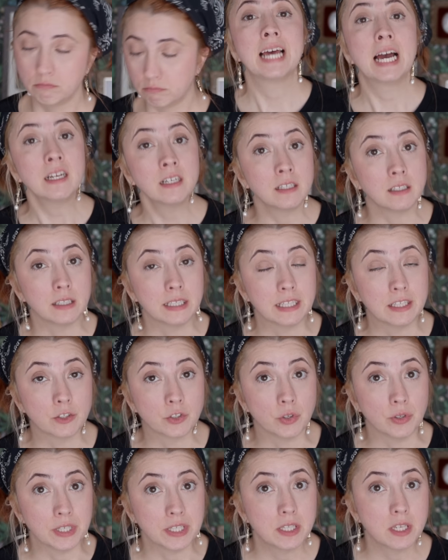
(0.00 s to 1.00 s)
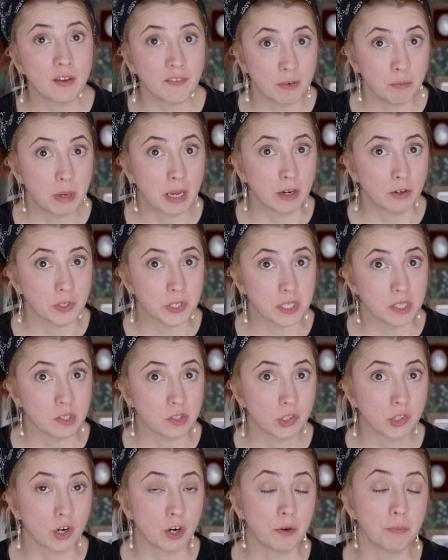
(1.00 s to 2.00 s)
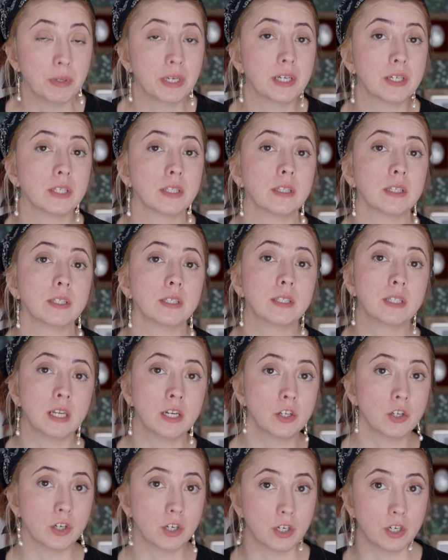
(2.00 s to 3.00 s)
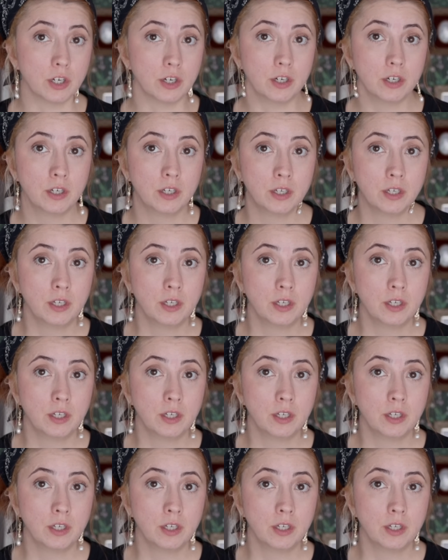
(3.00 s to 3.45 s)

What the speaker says: Technically there's only 7 panels in the skirt because the center